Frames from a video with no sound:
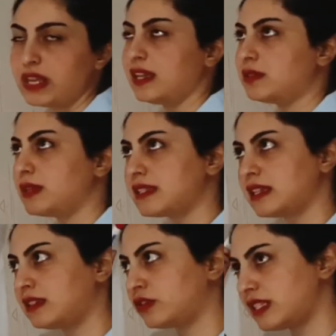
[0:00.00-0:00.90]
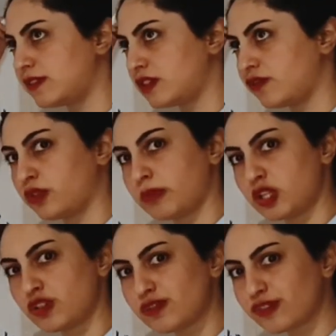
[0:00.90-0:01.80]
It means it receives
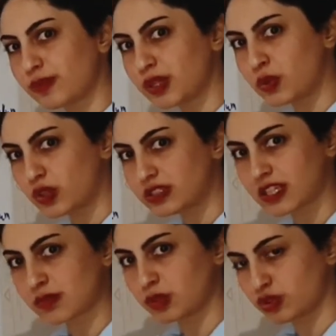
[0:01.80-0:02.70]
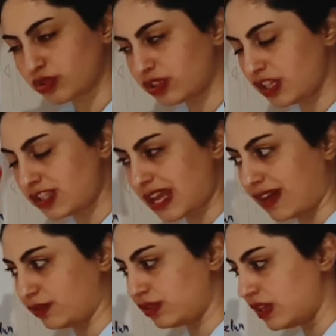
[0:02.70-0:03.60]
informations from the cortex, motor cortex
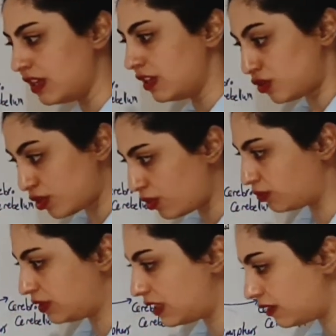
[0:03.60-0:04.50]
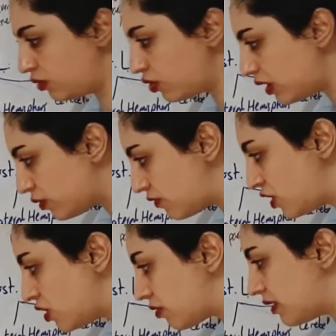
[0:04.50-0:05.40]
down. So the nucleus which
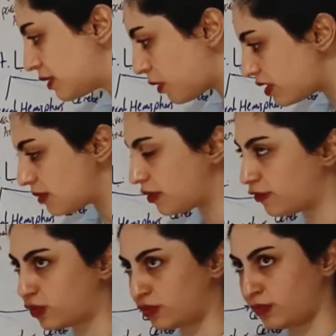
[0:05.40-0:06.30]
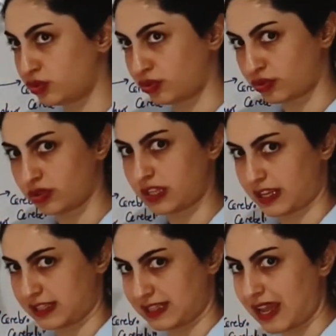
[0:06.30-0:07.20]
is responsible for motor
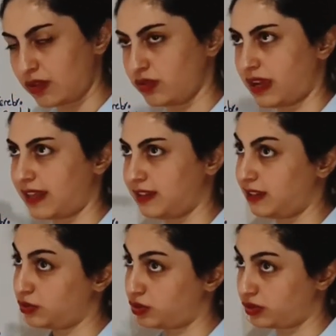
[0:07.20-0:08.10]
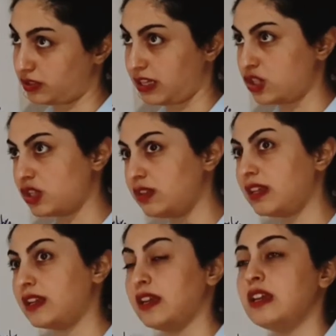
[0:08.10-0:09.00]
cortex down and then coordination,
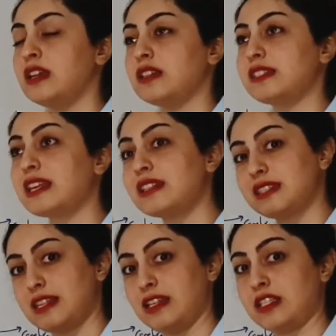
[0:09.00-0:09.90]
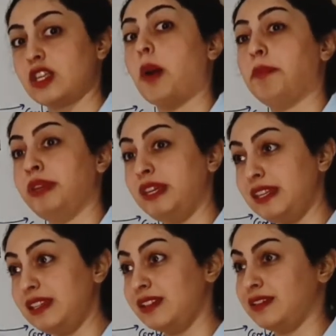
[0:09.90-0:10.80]
then sends its
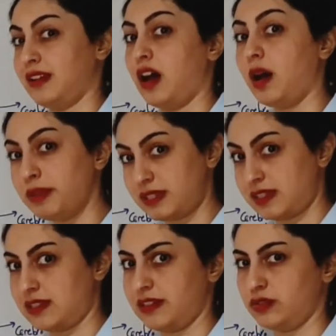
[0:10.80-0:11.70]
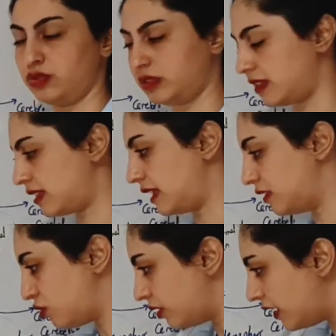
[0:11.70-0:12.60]
opinion upster to the
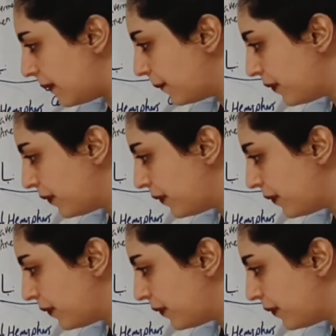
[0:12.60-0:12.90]
sensory,